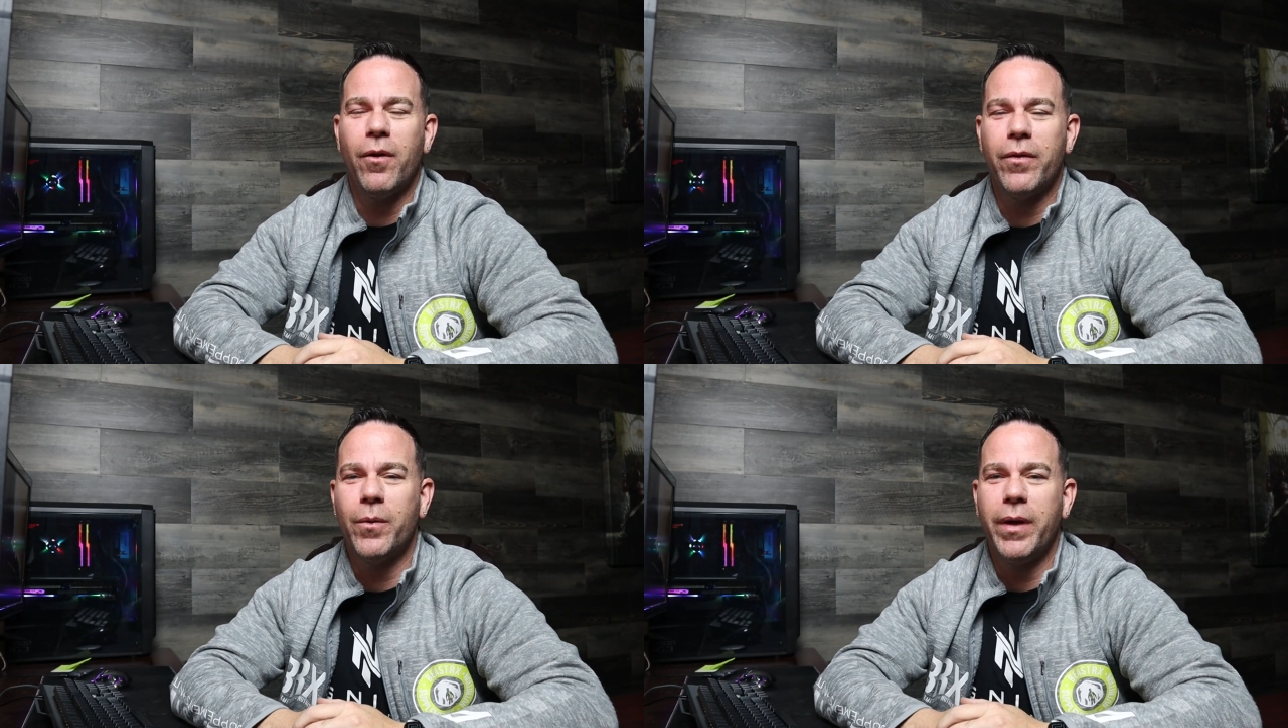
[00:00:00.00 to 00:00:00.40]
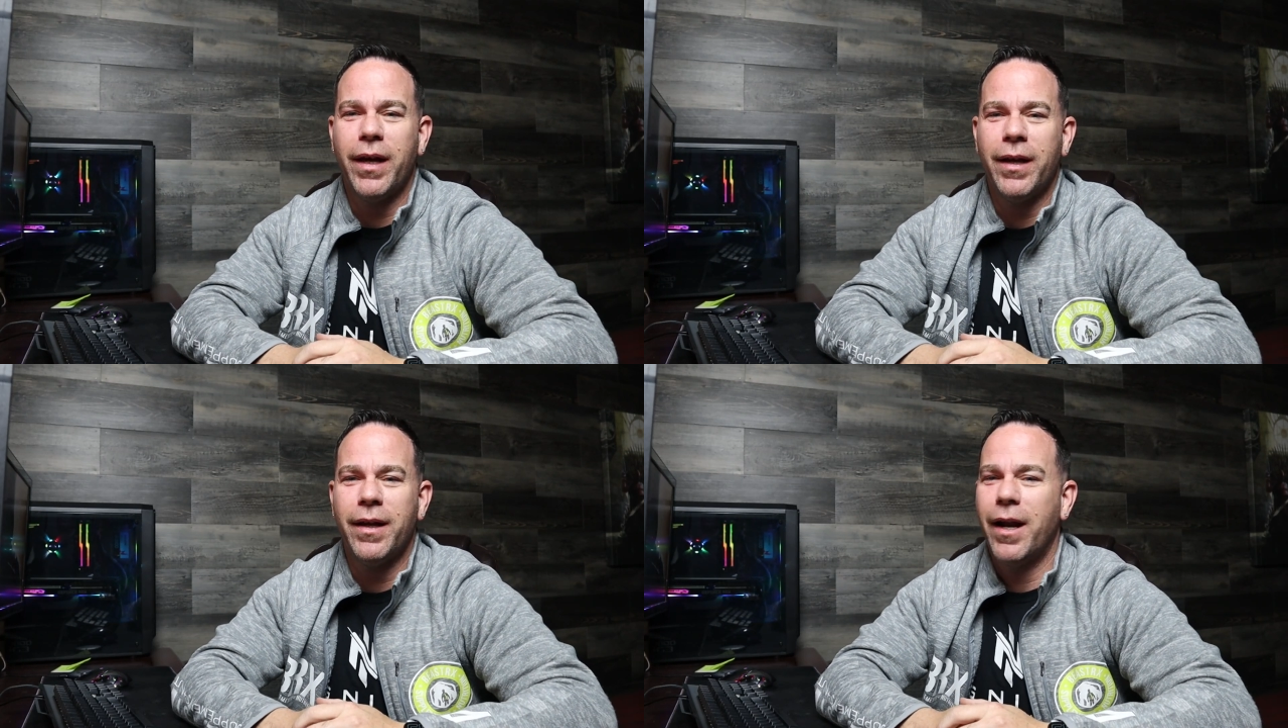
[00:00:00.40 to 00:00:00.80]
in over the
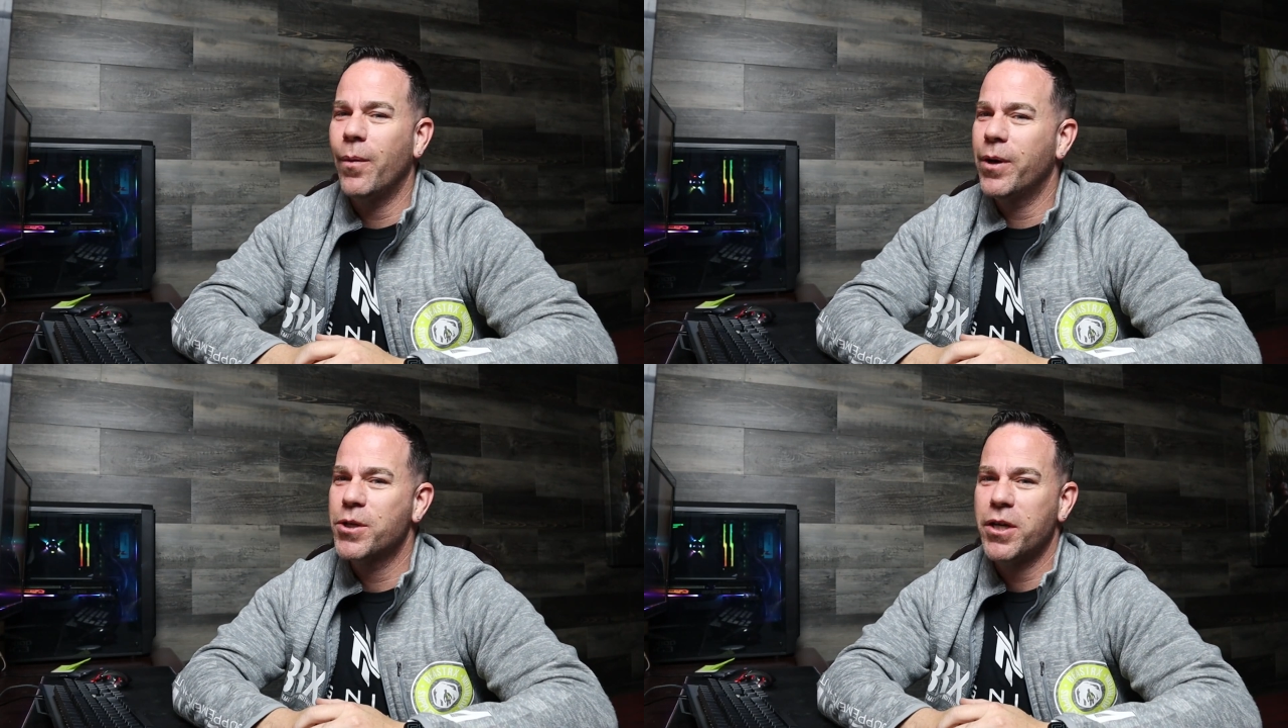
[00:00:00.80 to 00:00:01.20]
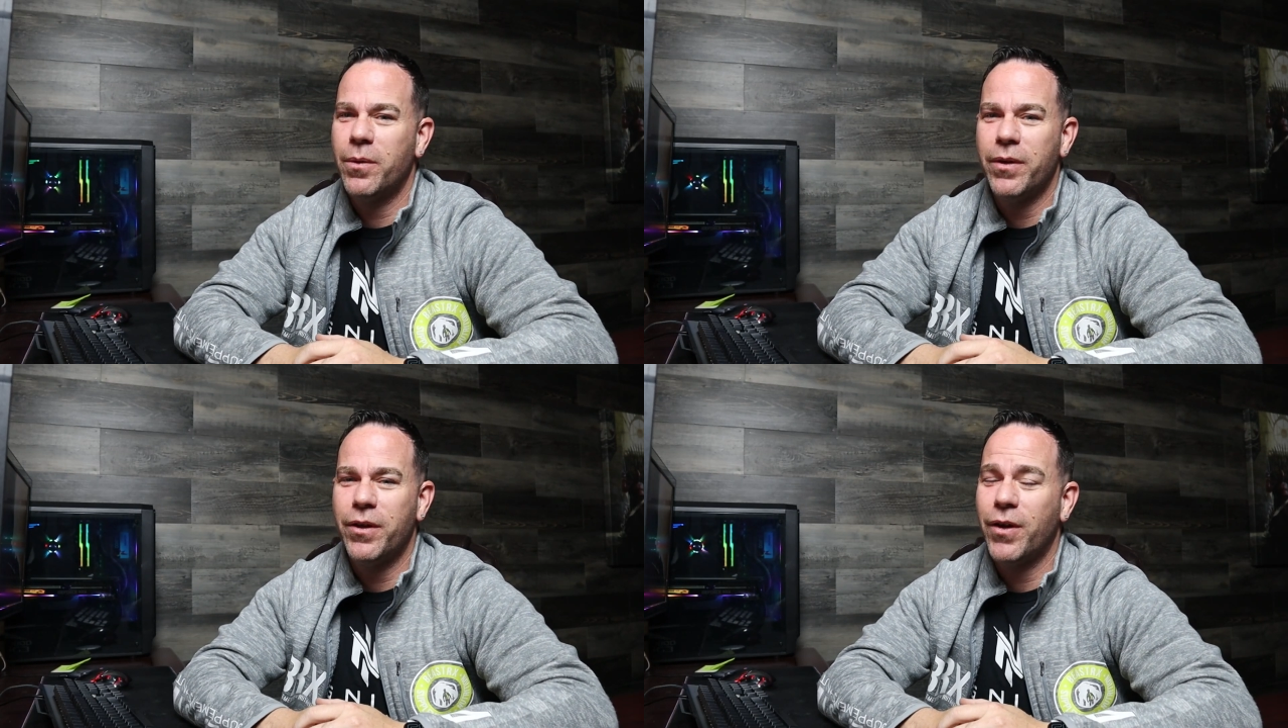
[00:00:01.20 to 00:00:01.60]
weekend and I wanna
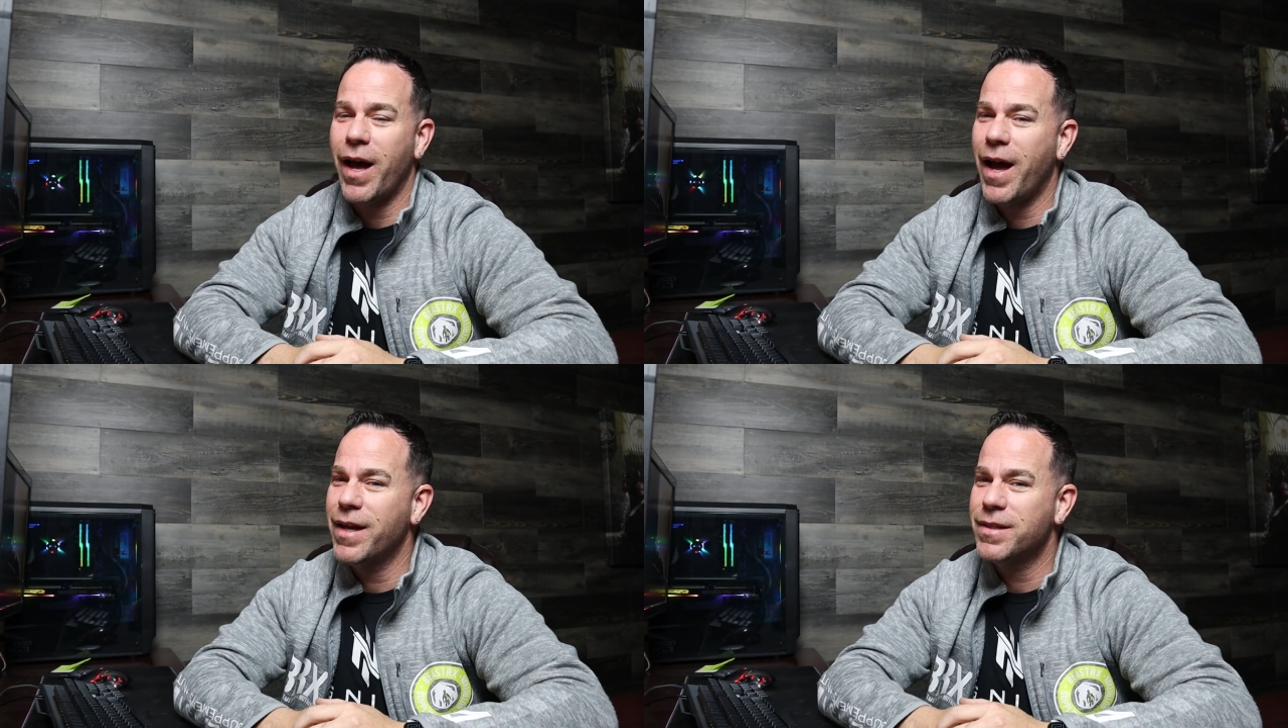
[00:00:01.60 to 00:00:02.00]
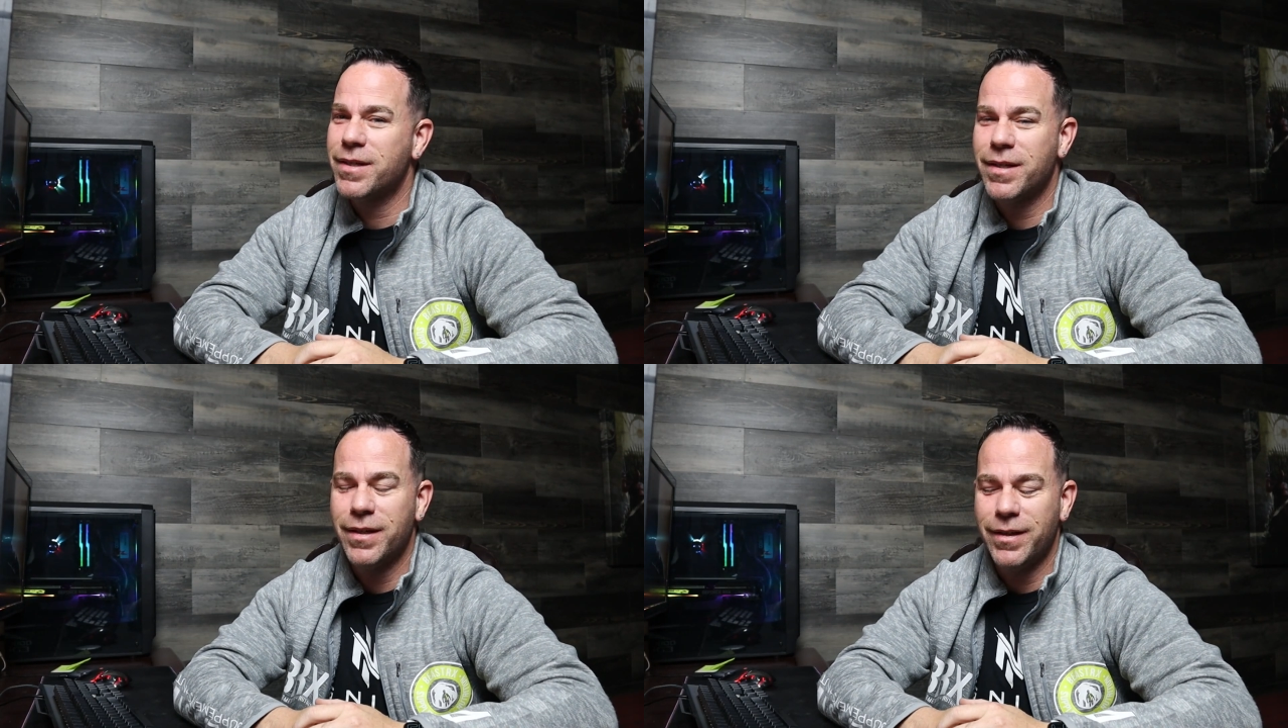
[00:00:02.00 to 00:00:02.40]
share with you
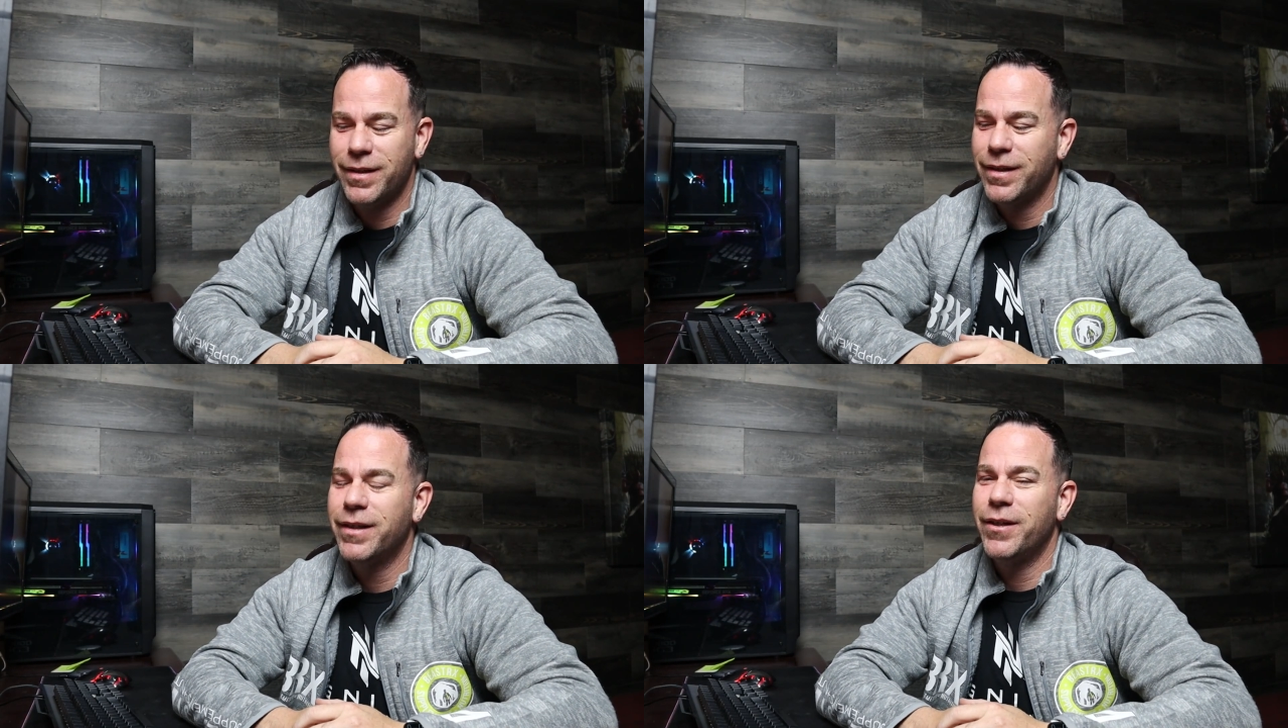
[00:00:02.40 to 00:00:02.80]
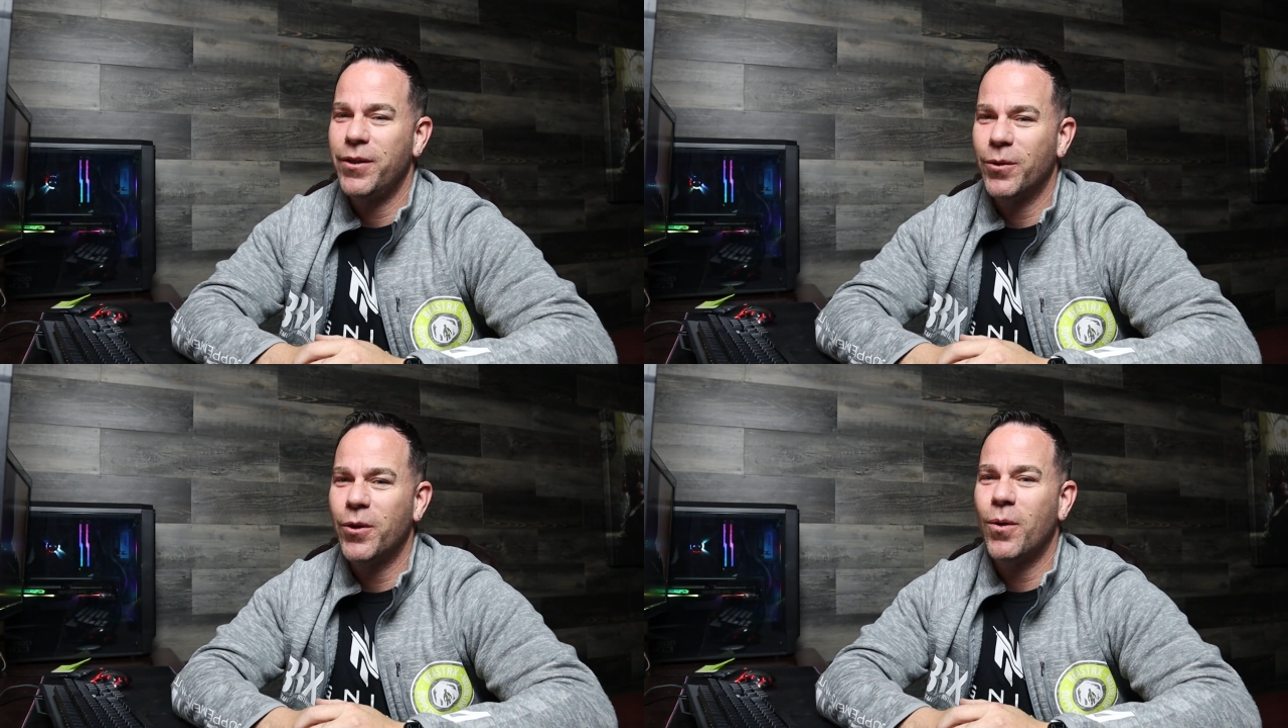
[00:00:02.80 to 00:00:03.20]
guys.
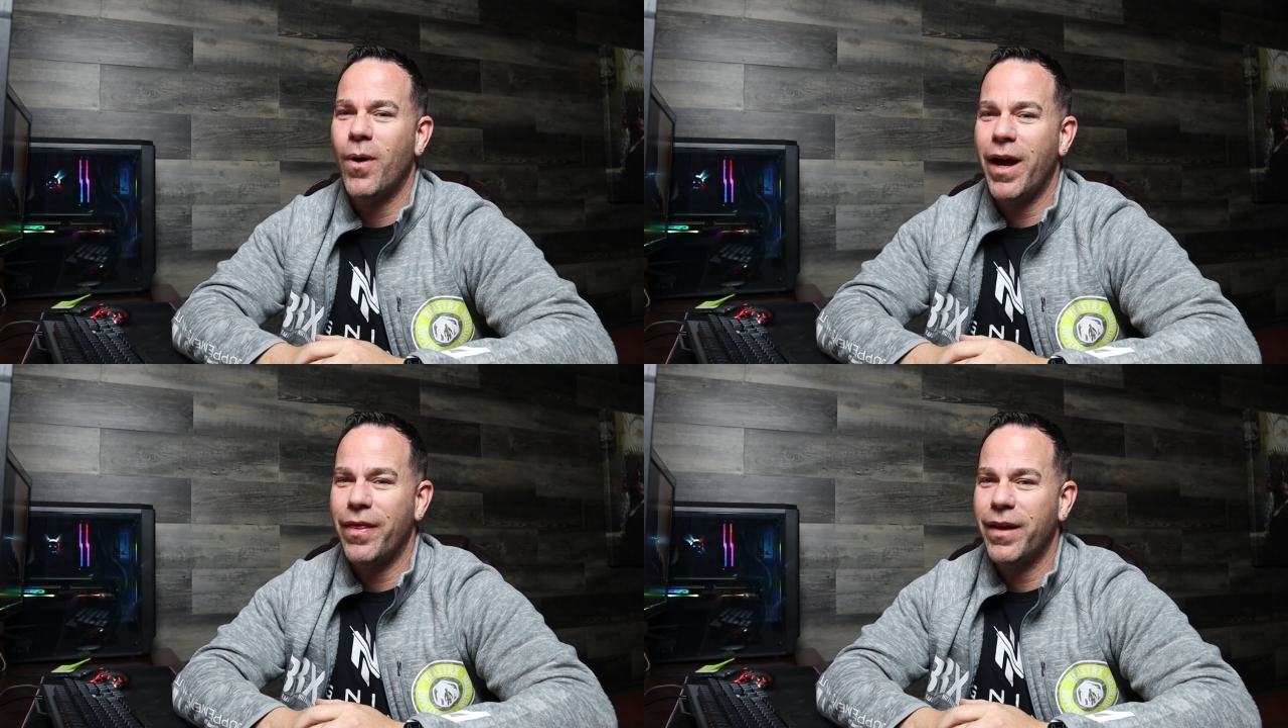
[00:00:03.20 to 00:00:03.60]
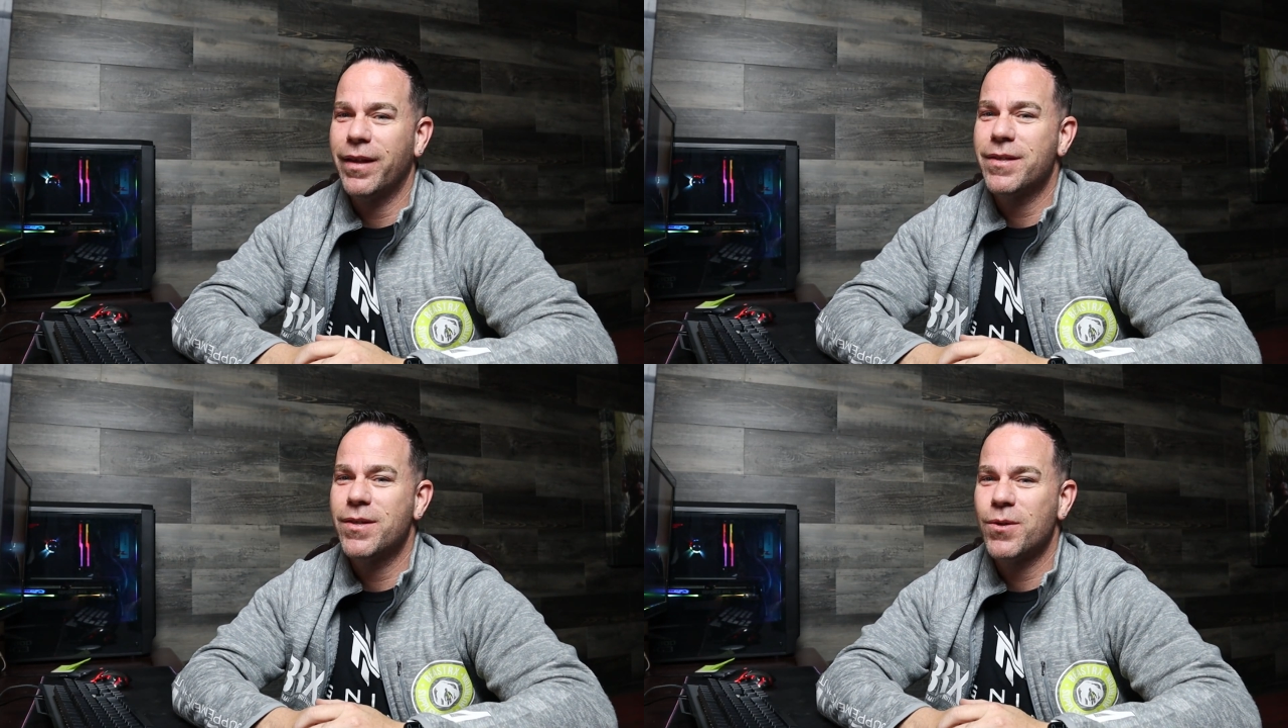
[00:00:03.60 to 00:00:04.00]
You'll know why I
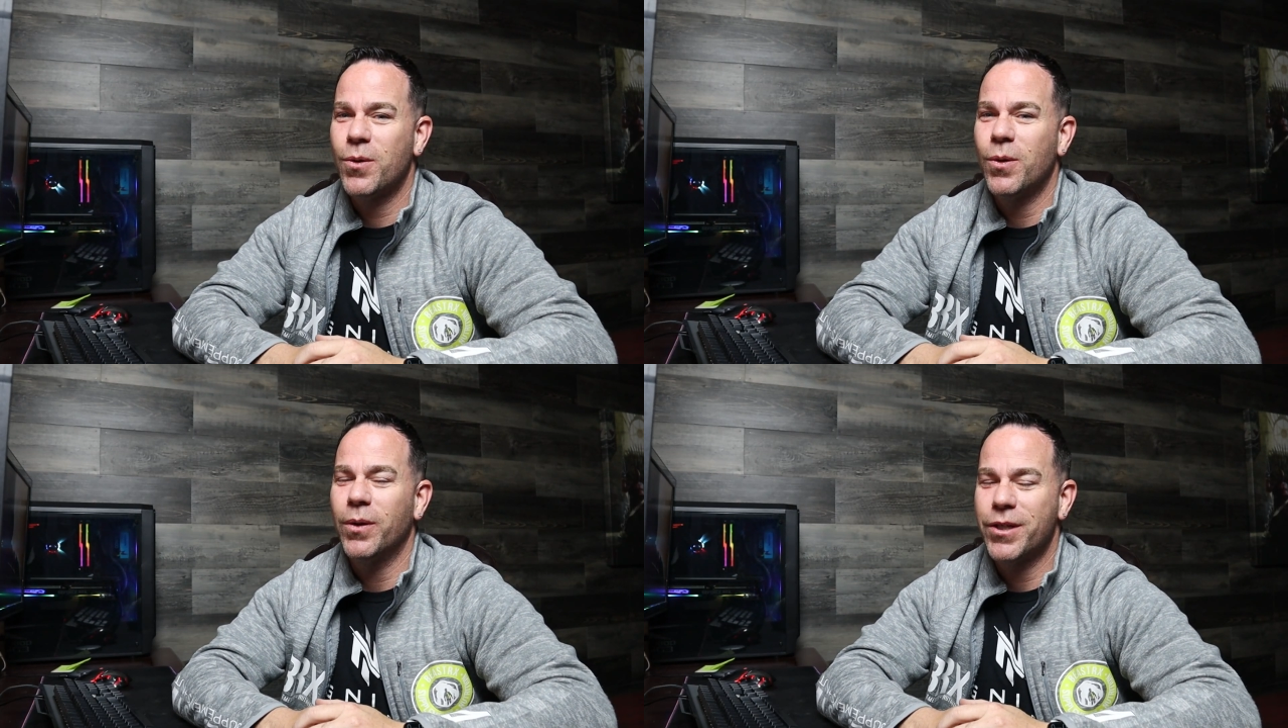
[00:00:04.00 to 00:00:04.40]
think this is cool.